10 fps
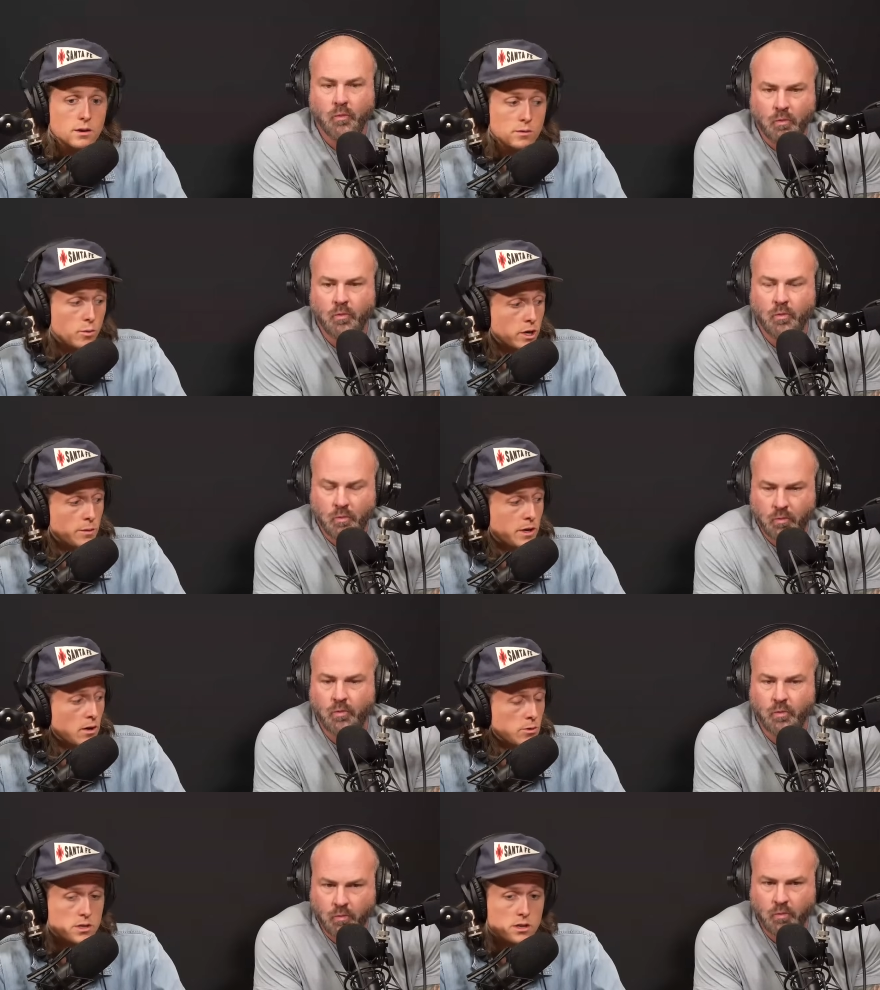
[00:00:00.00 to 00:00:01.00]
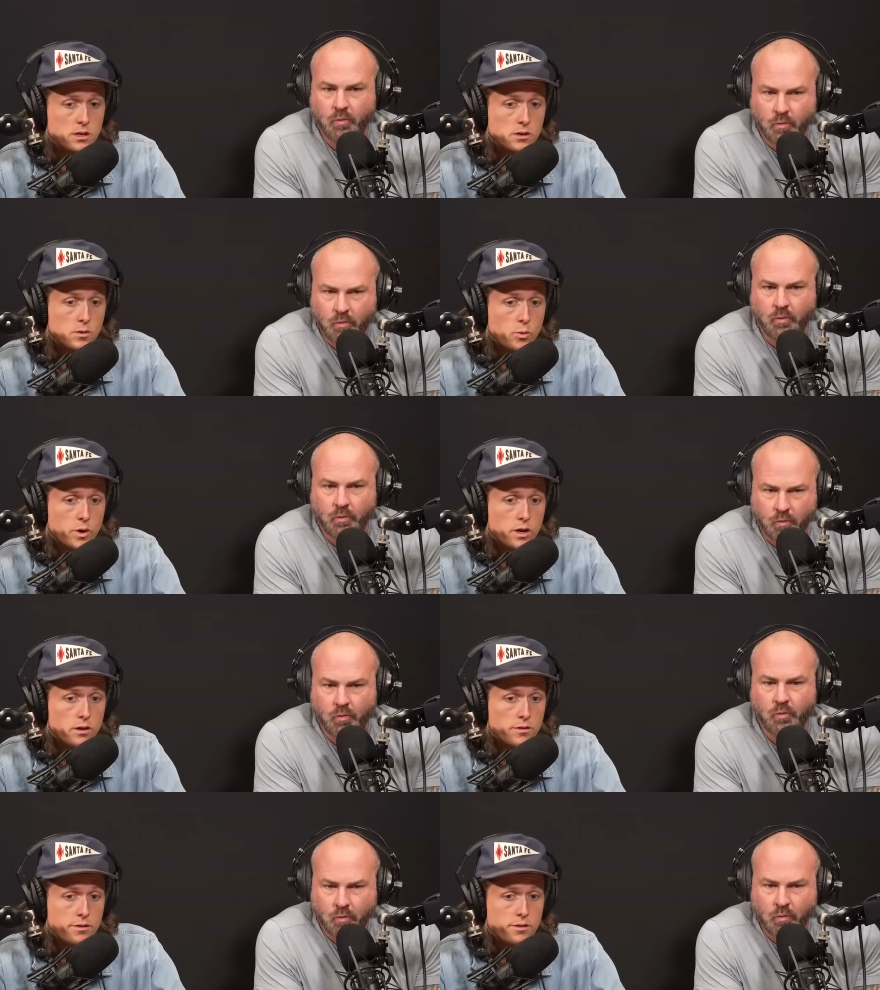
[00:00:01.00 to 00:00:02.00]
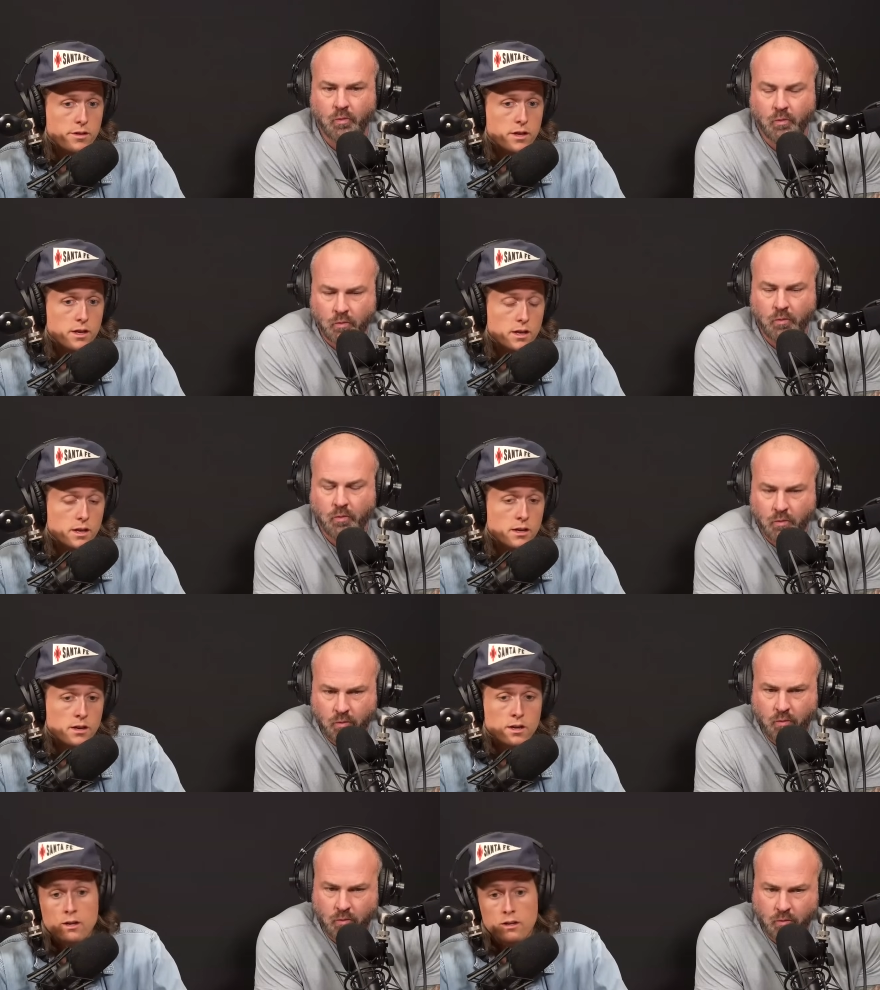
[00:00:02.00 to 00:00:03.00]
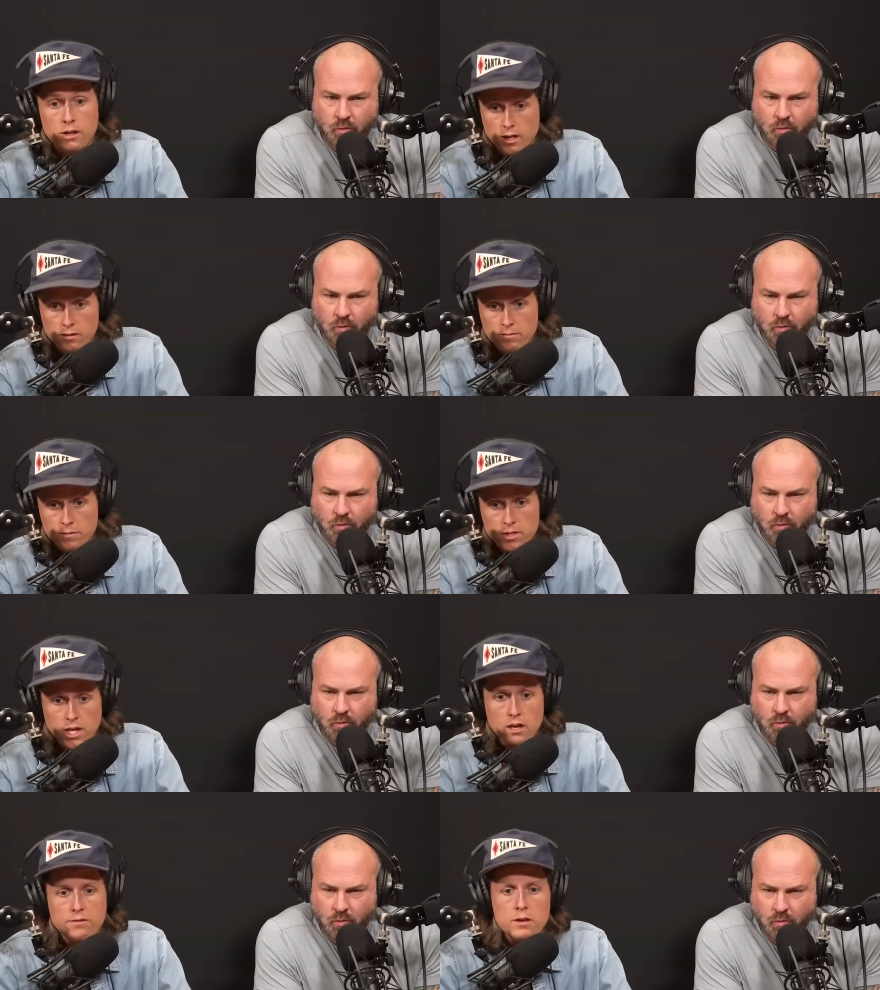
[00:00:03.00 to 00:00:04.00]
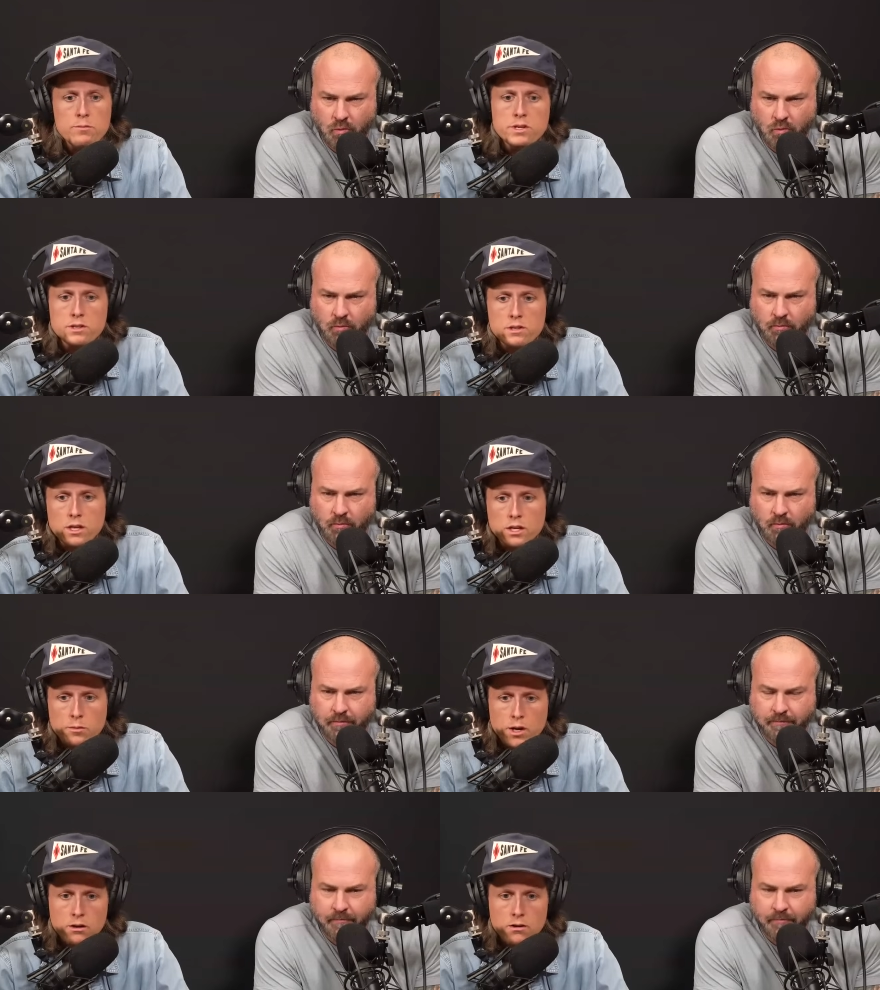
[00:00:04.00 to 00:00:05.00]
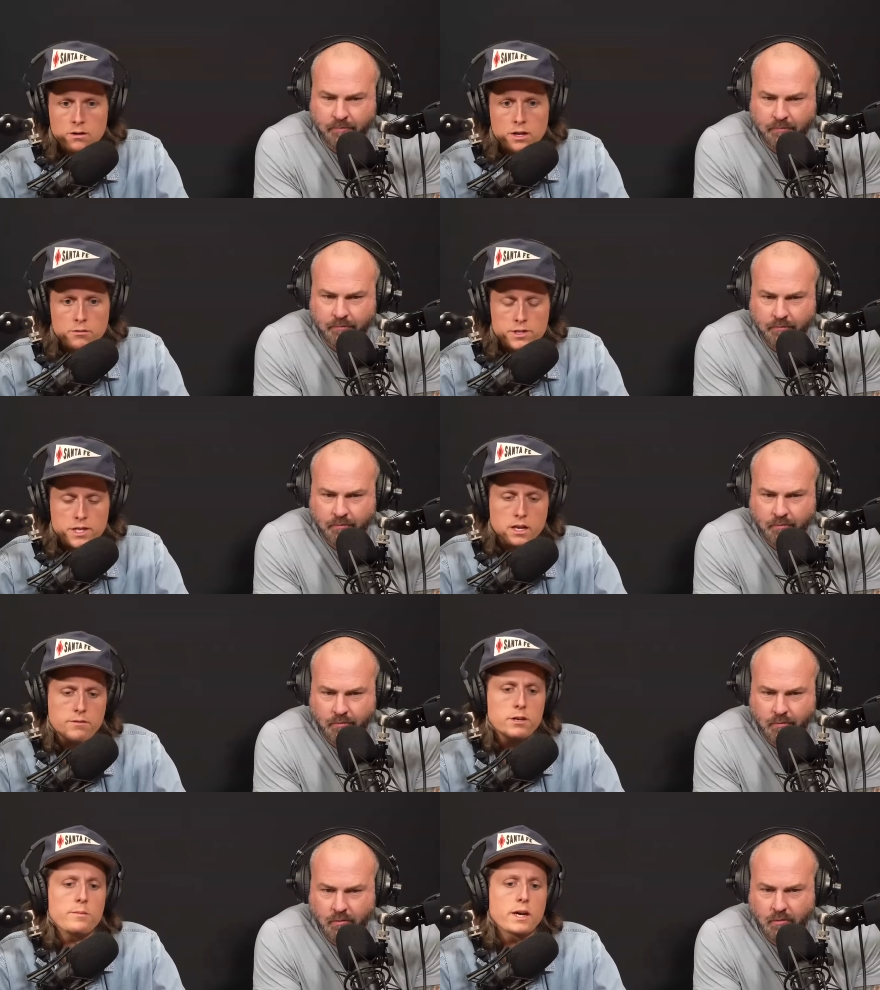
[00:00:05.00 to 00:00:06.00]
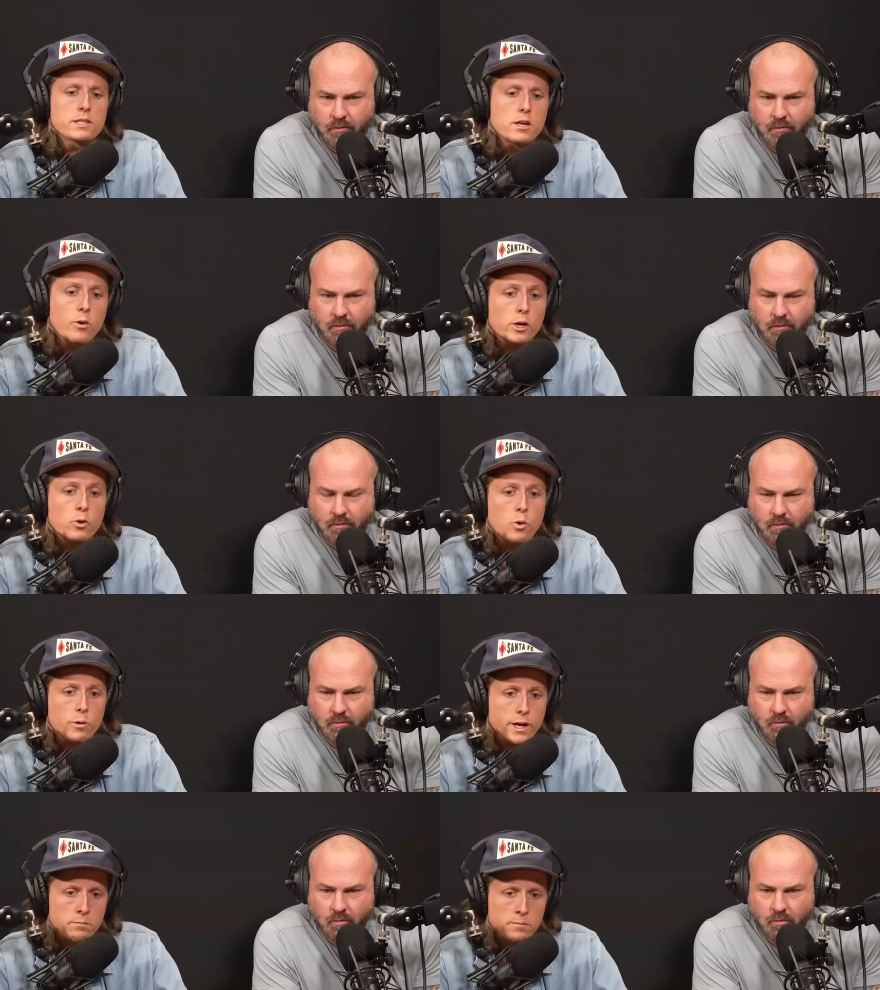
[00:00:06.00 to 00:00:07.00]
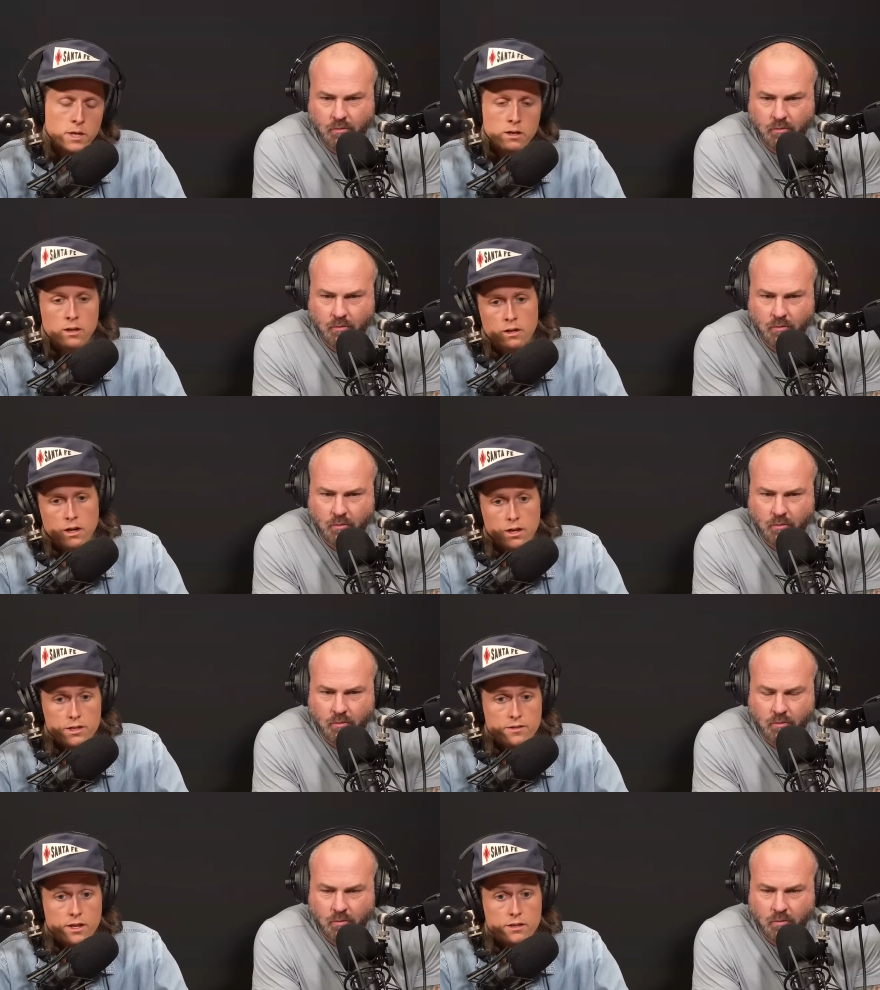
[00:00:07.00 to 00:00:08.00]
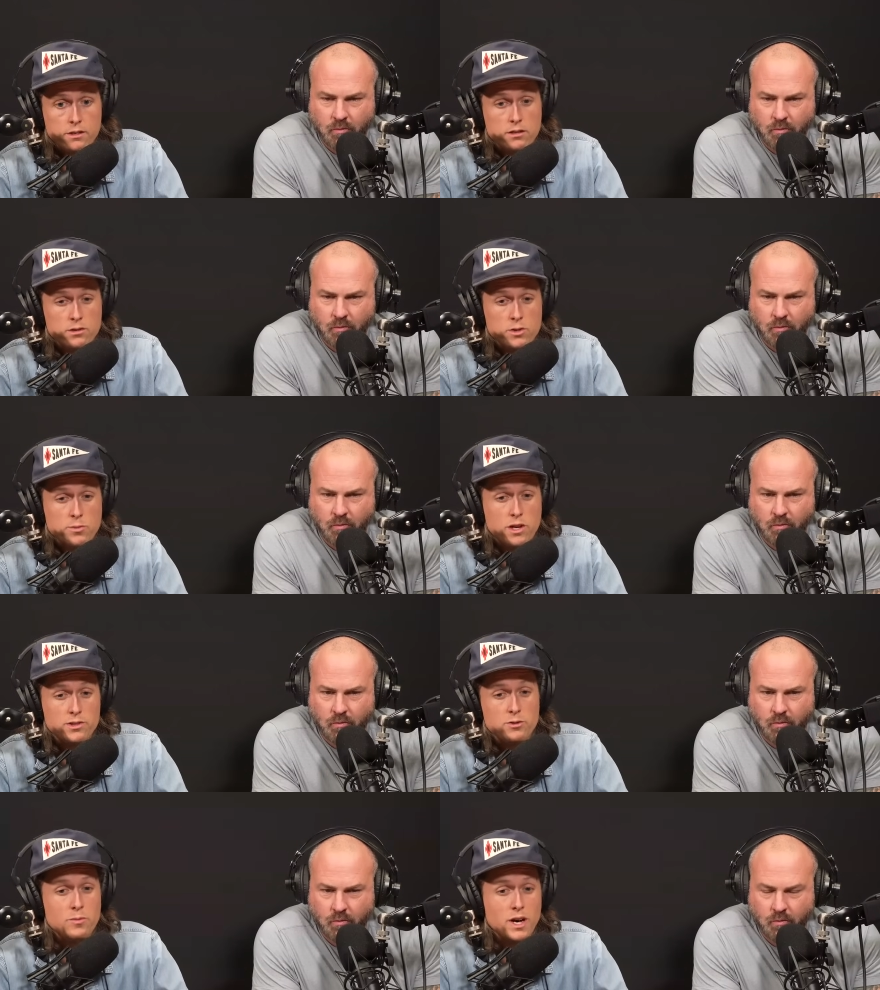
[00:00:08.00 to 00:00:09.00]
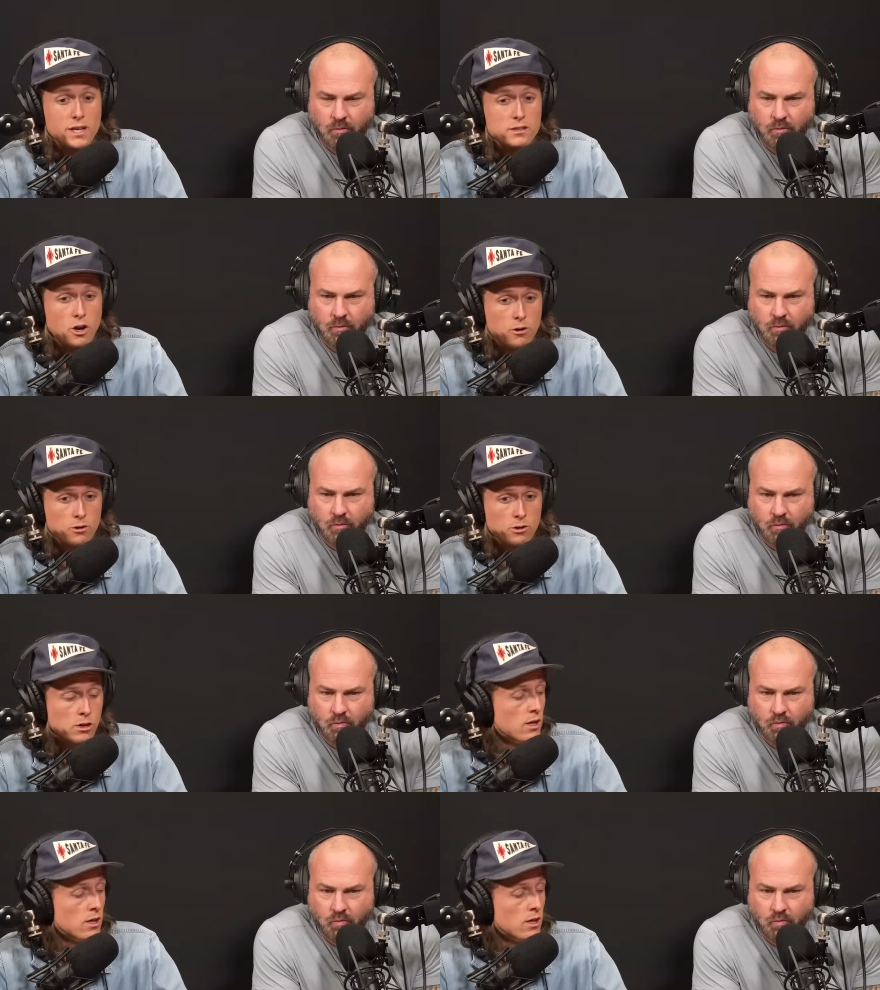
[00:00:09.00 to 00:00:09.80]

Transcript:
Speaker 1: we're going to be hosting with the Santa Fe Business Incubator here in Santa Fe, New Mexico, and Quarium. Uh, this event is also sponsored by Tartle.